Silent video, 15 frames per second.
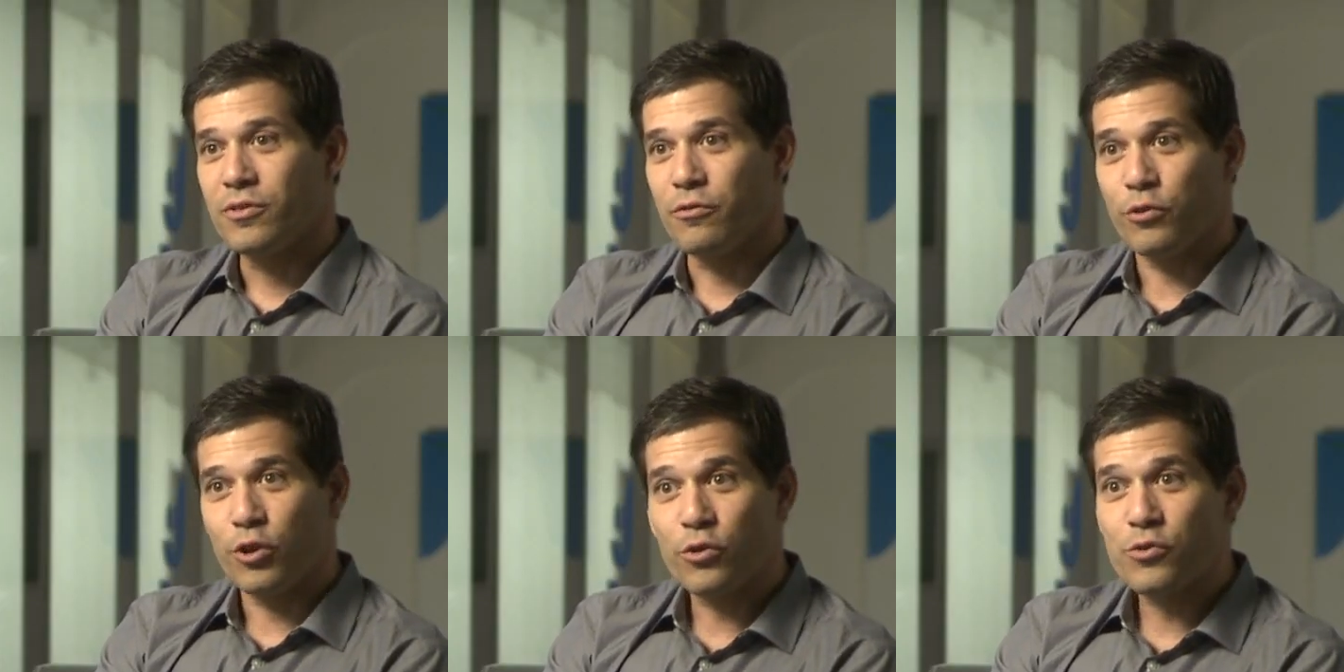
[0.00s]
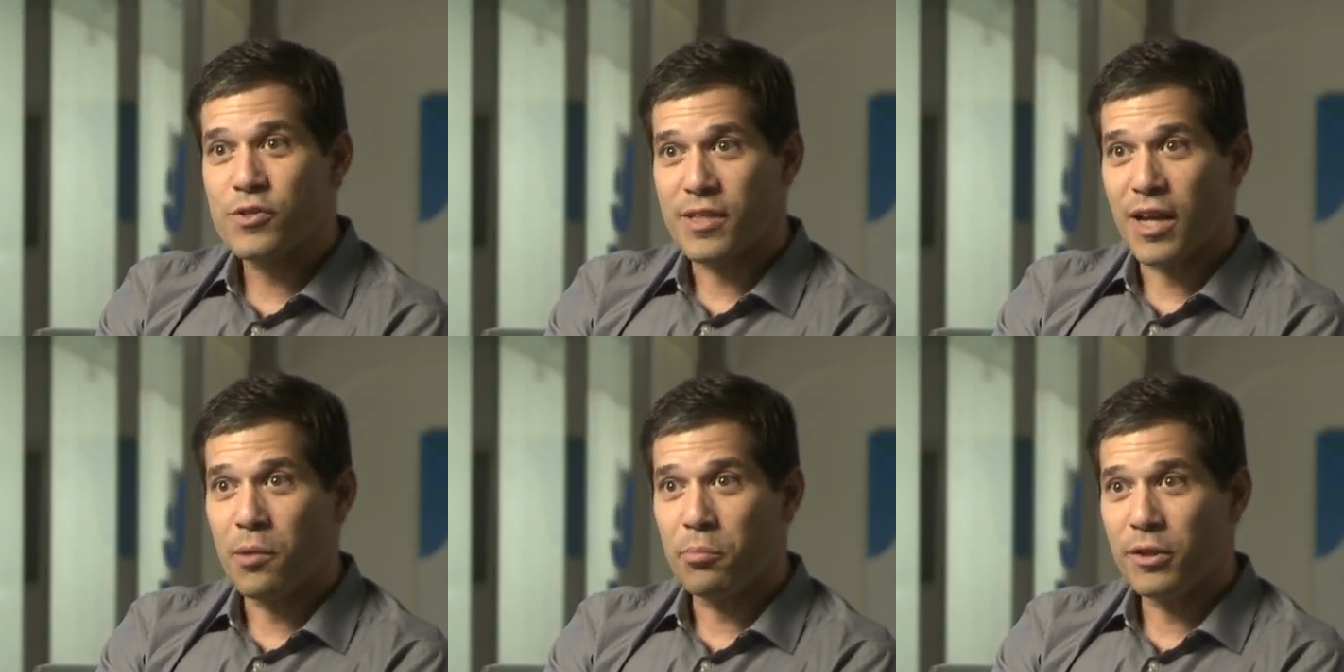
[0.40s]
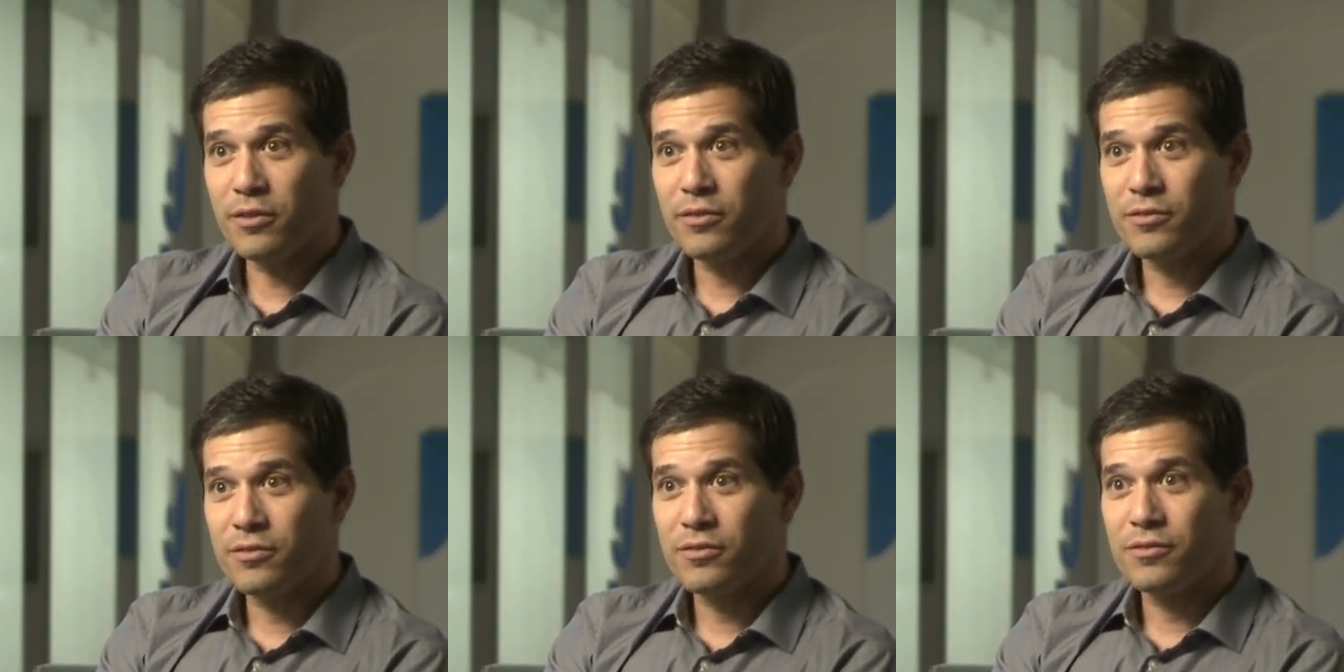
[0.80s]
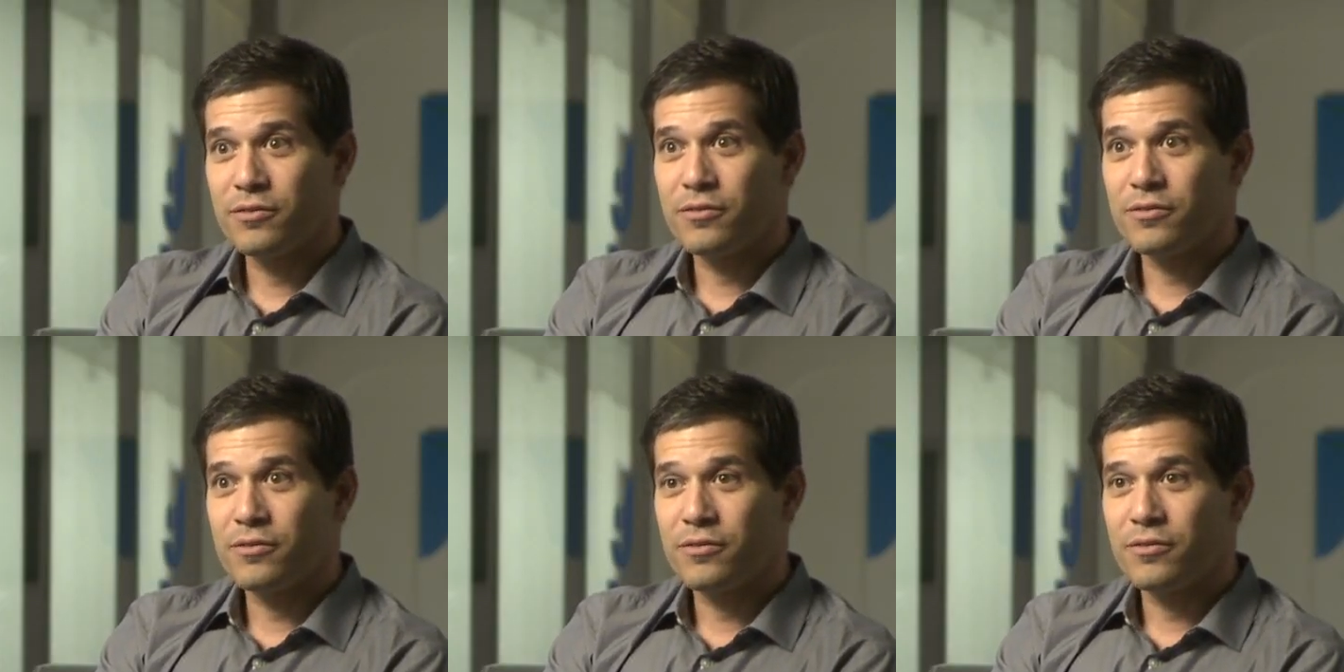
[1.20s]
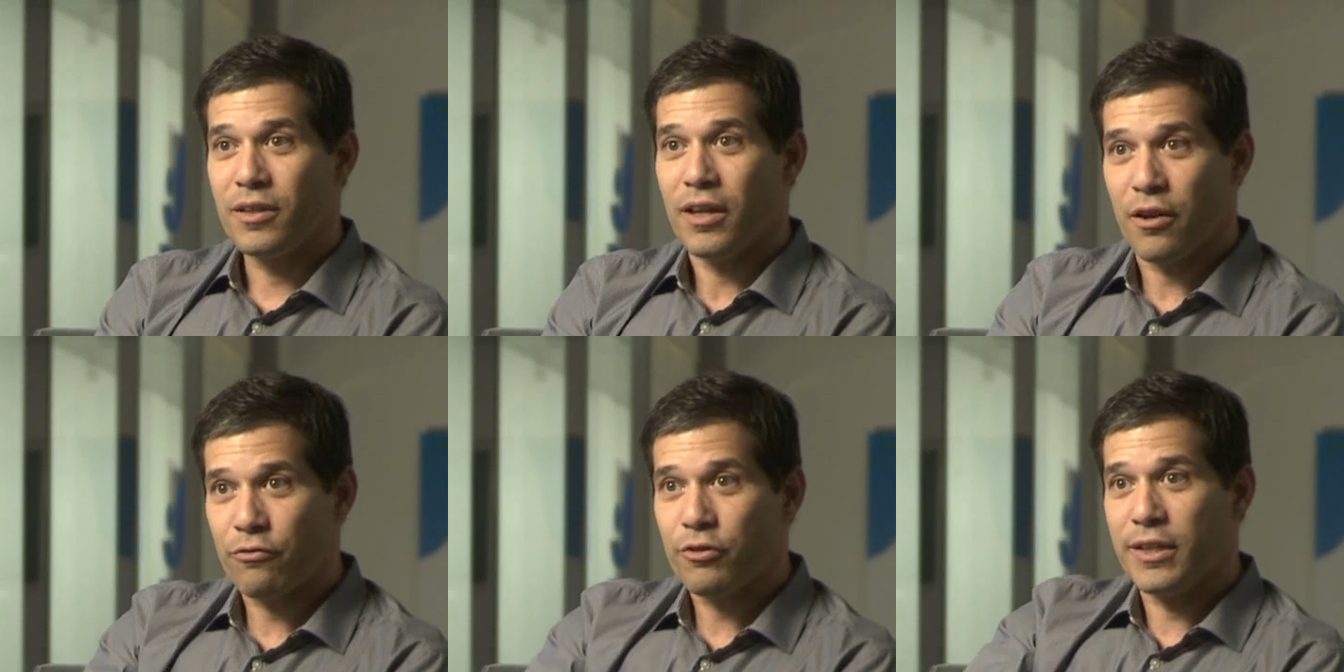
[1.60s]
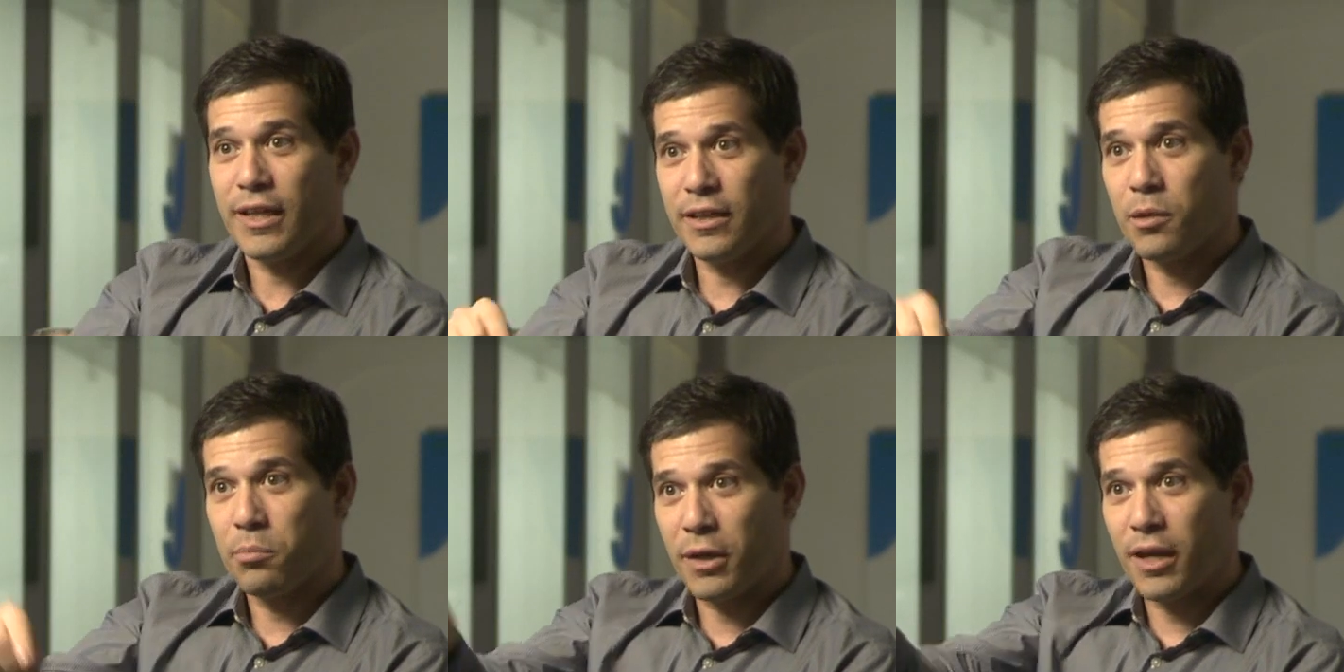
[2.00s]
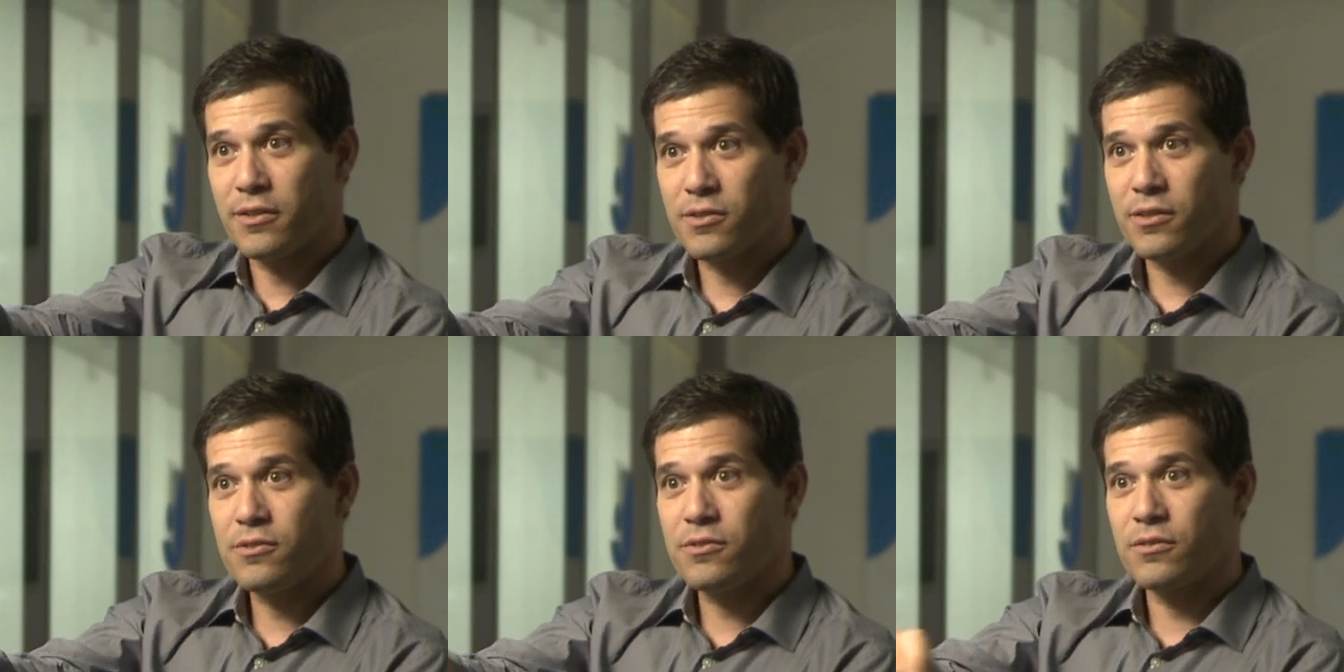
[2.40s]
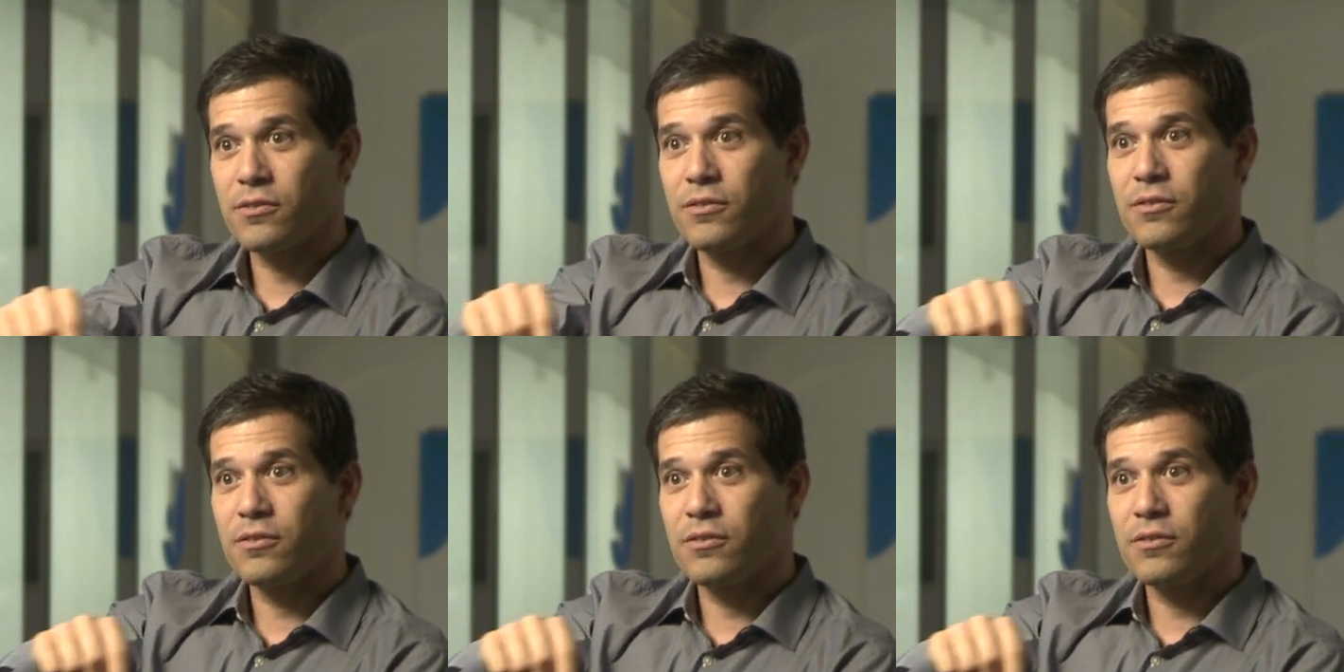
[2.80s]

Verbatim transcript: If we don't stop it, every day that passes